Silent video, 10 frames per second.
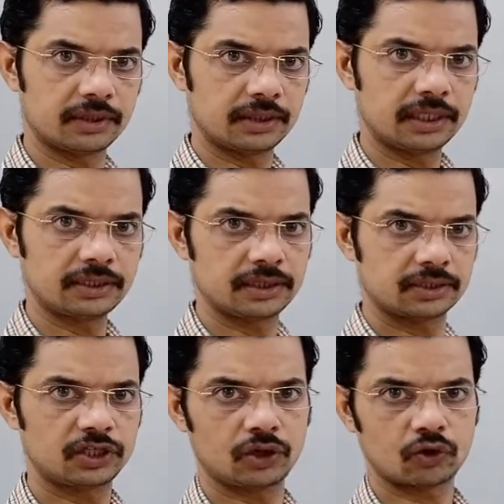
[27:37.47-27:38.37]
that is
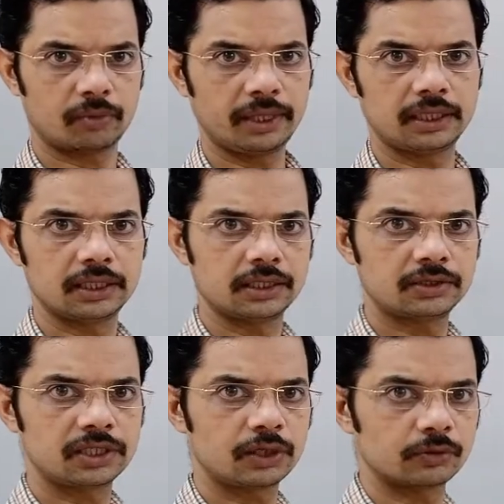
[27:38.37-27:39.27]
0 comma
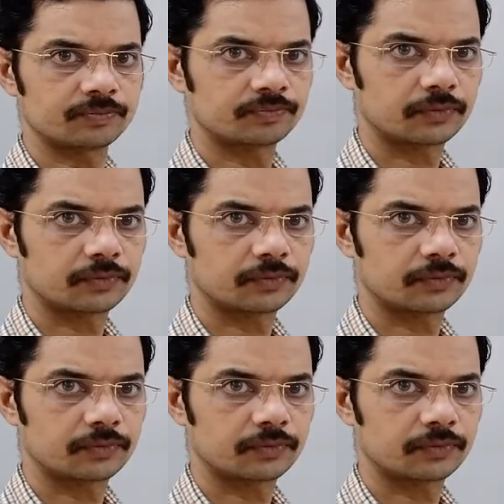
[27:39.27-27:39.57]
0.